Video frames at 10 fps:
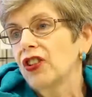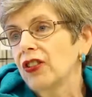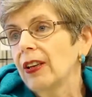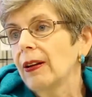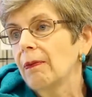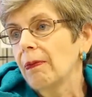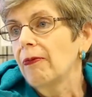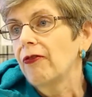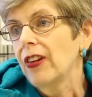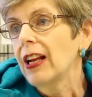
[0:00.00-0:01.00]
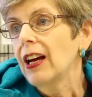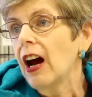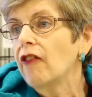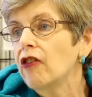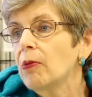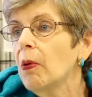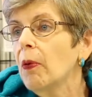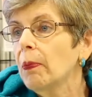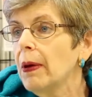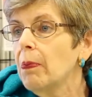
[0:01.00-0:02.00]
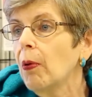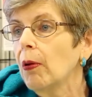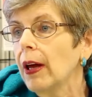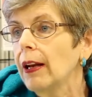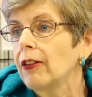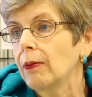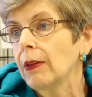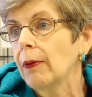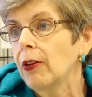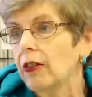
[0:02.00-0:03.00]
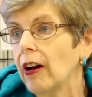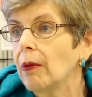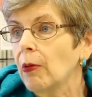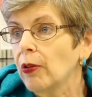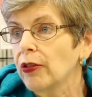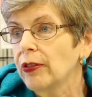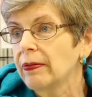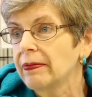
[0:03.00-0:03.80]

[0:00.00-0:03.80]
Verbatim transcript: just feeling comfortable with people and sometimes other animals.